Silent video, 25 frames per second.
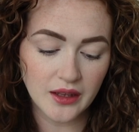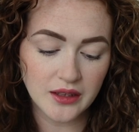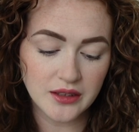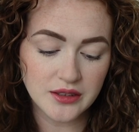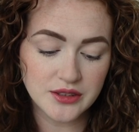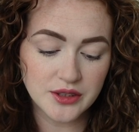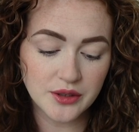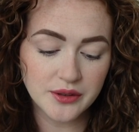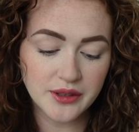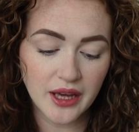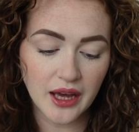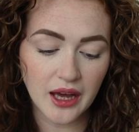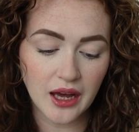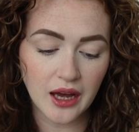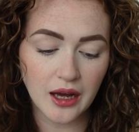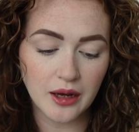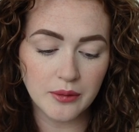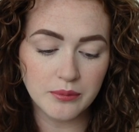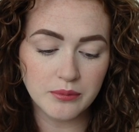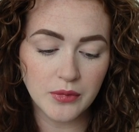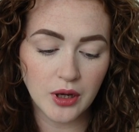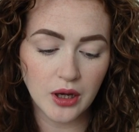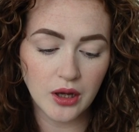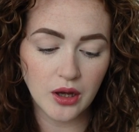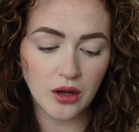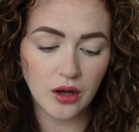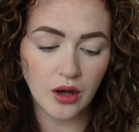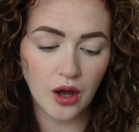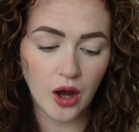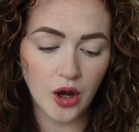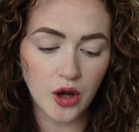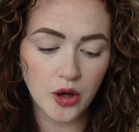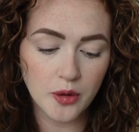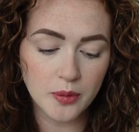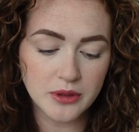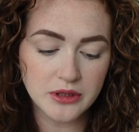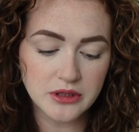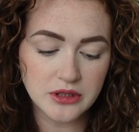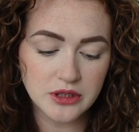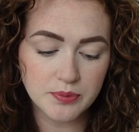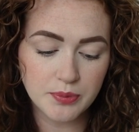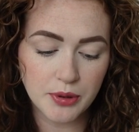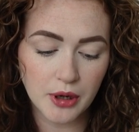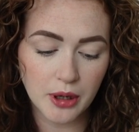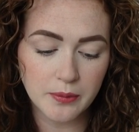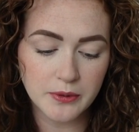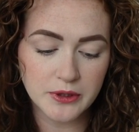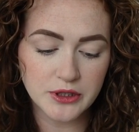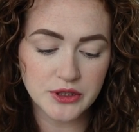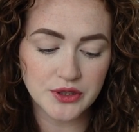So yeah, I'm open to
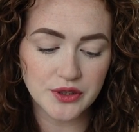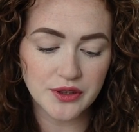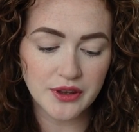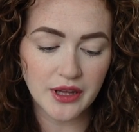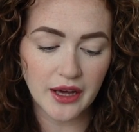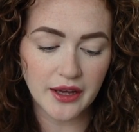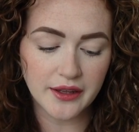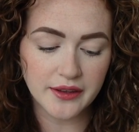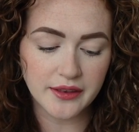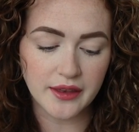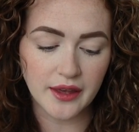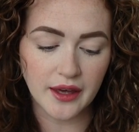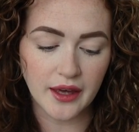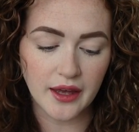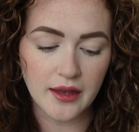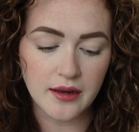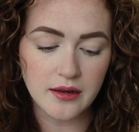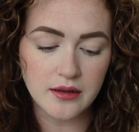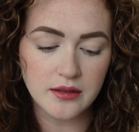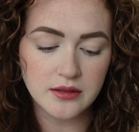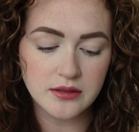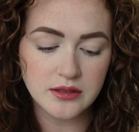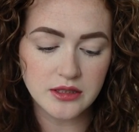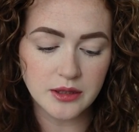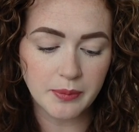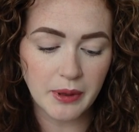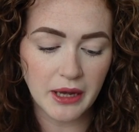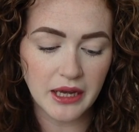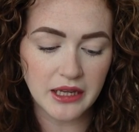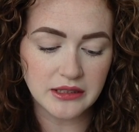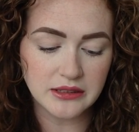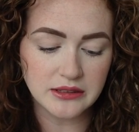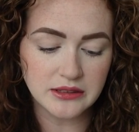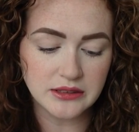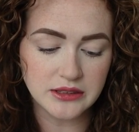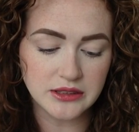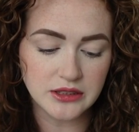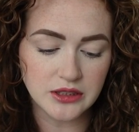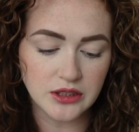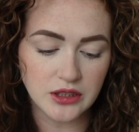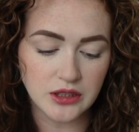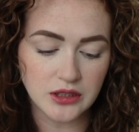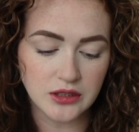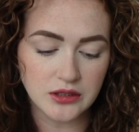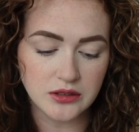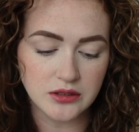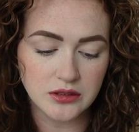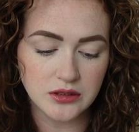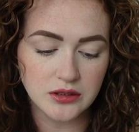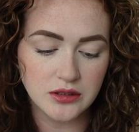probably do that again, depending
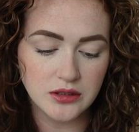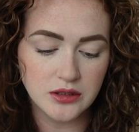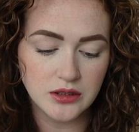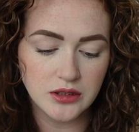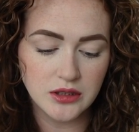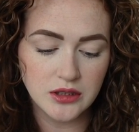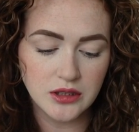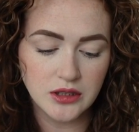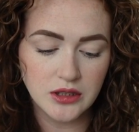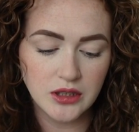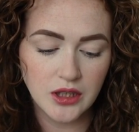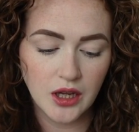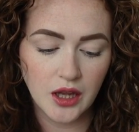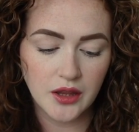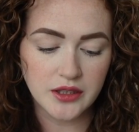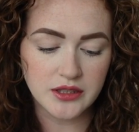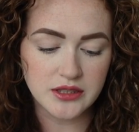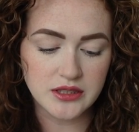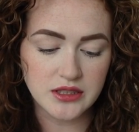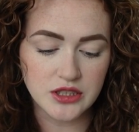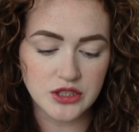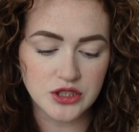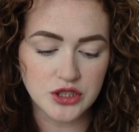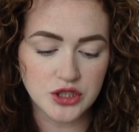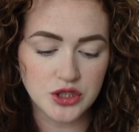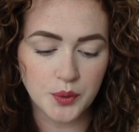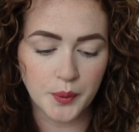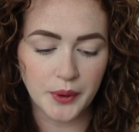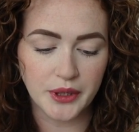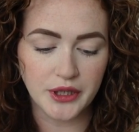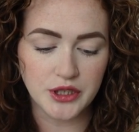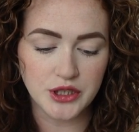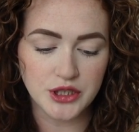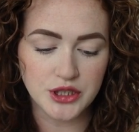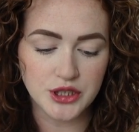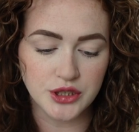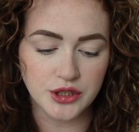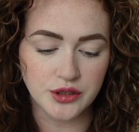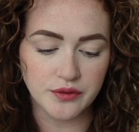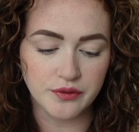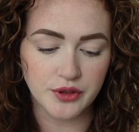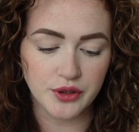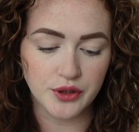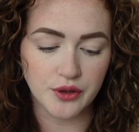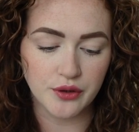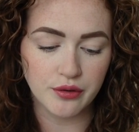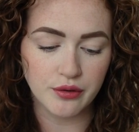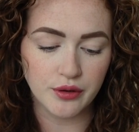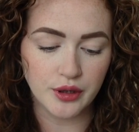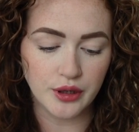on the situation of the
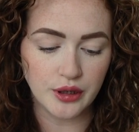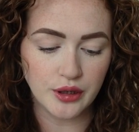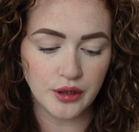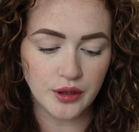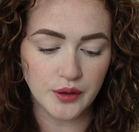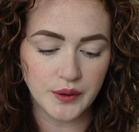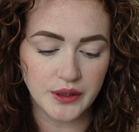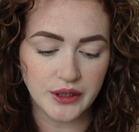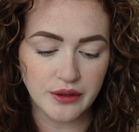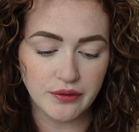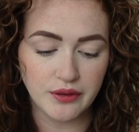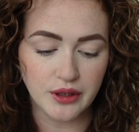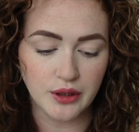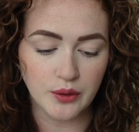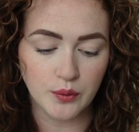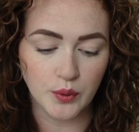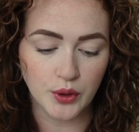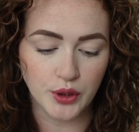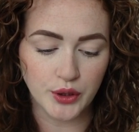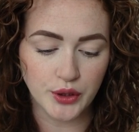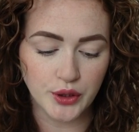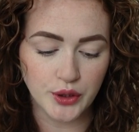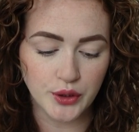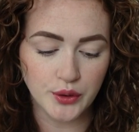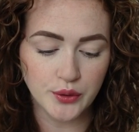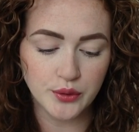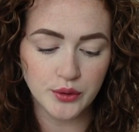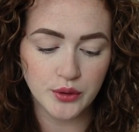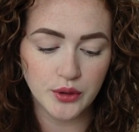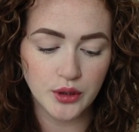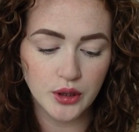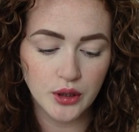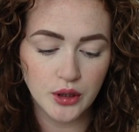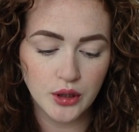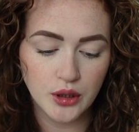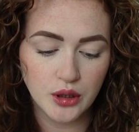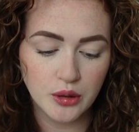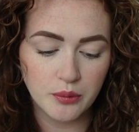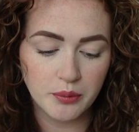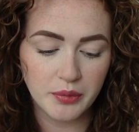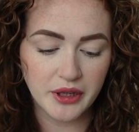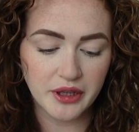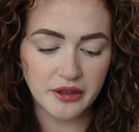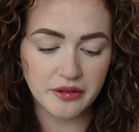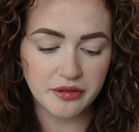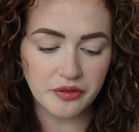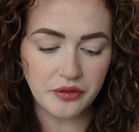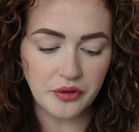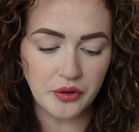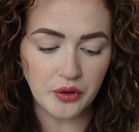crew and if they want to. But
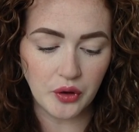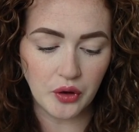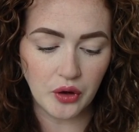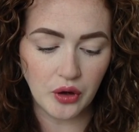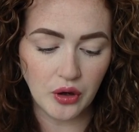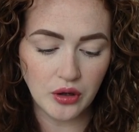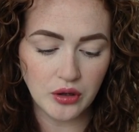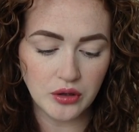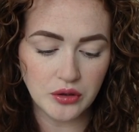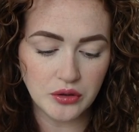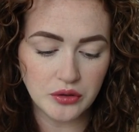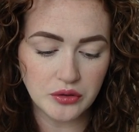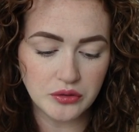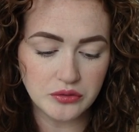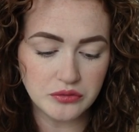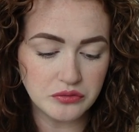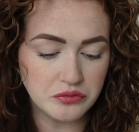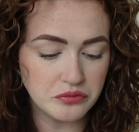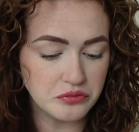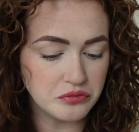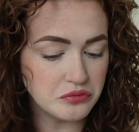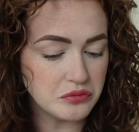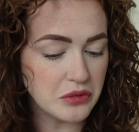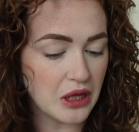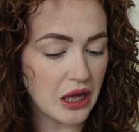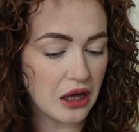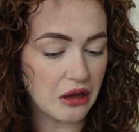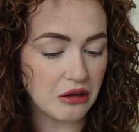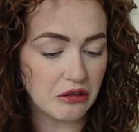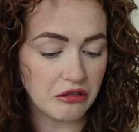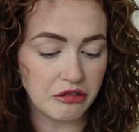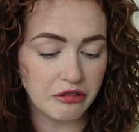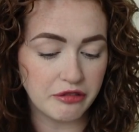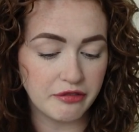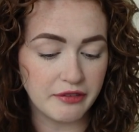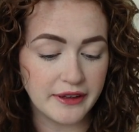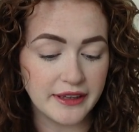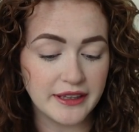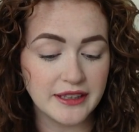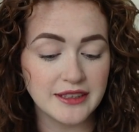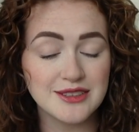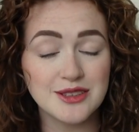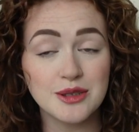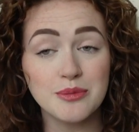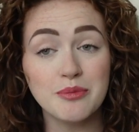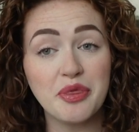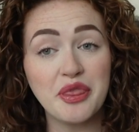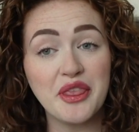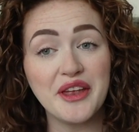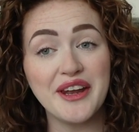if not, I'll figure
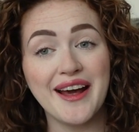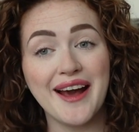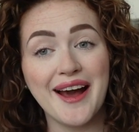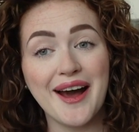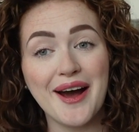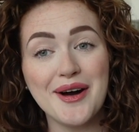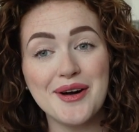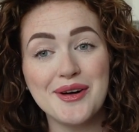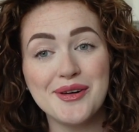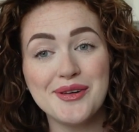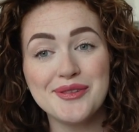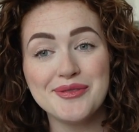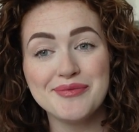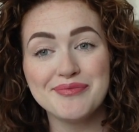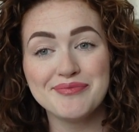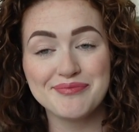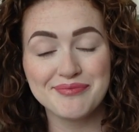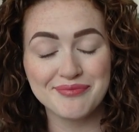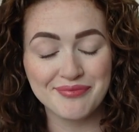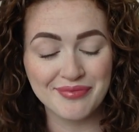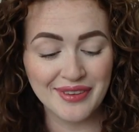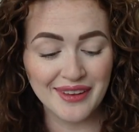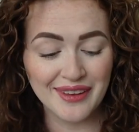something out.